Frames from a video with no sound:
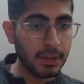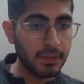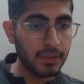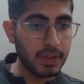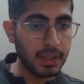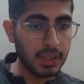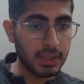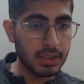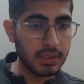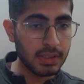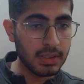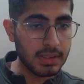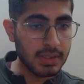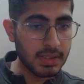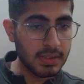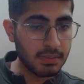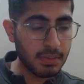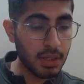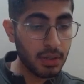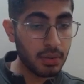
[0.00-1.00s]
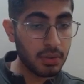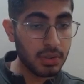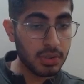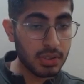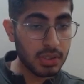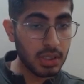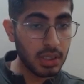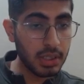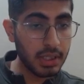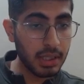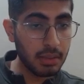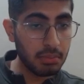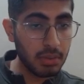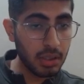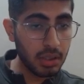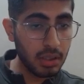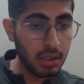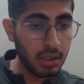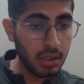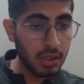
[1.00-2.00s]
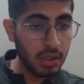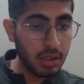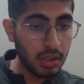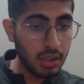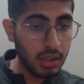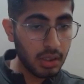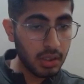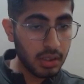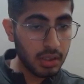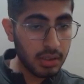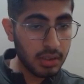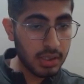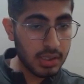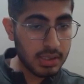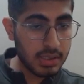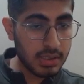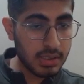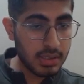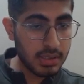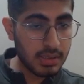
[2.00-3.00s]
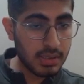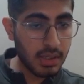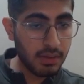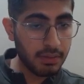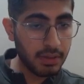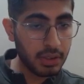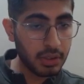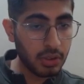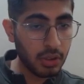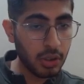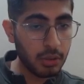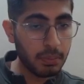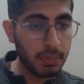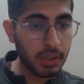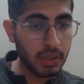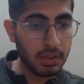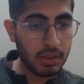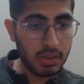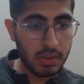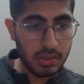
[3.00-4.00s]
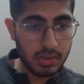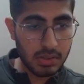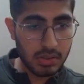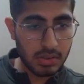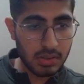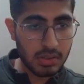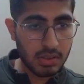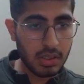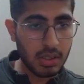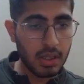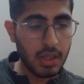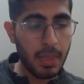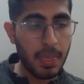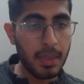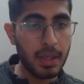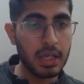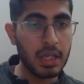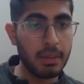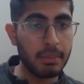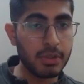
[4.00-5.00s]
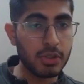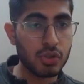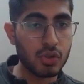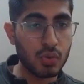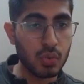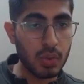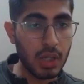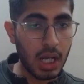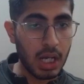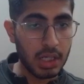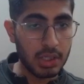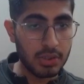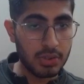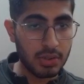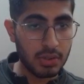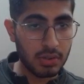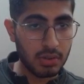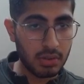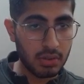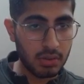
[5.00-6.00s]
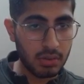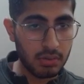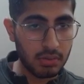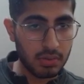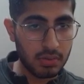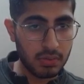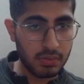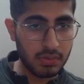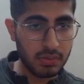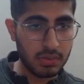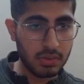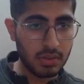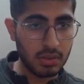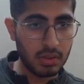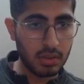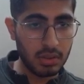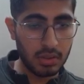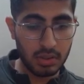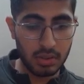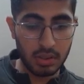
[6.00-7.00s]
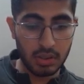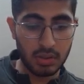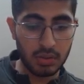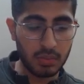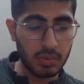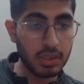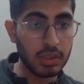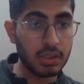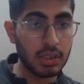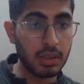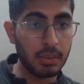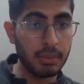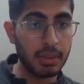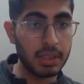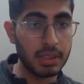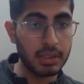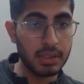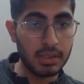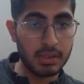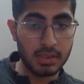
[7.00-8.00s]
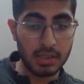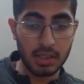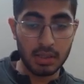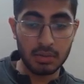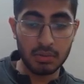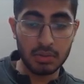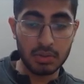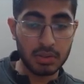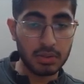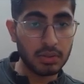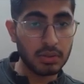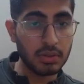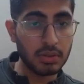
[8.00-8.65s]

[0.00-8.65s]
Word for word: See, this is my original table. This is giving dot because the name is too large. No issues. Now we'll comment this out.